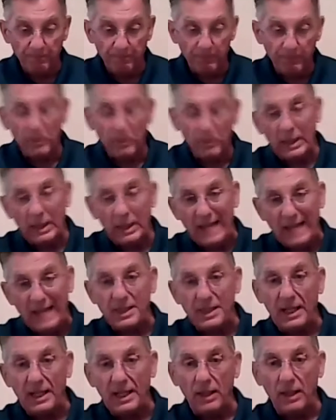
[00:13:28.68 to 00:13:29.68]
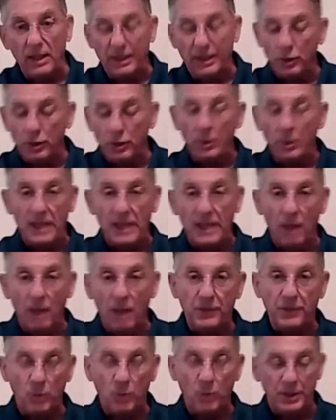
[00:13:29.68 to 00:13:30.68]
last thing I'd like to do with the alpha
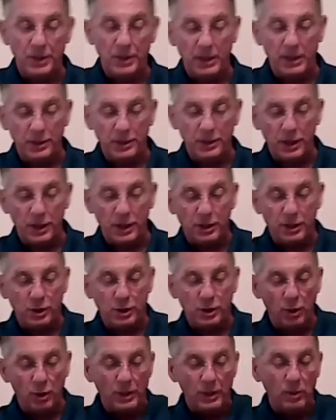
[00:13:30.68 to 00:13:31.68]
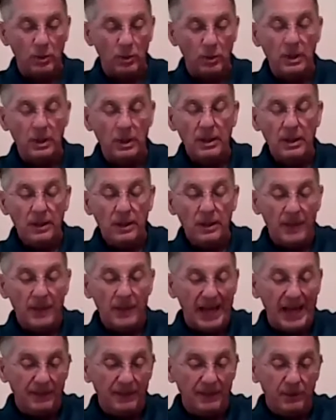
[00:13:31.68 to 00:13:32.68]
source here is just to show you
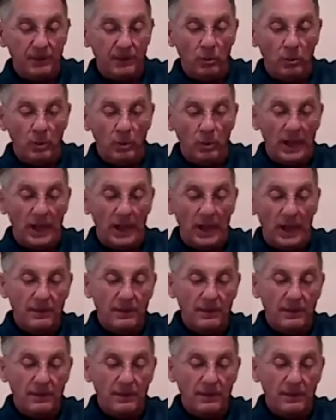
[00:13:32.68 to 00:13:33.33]
that when I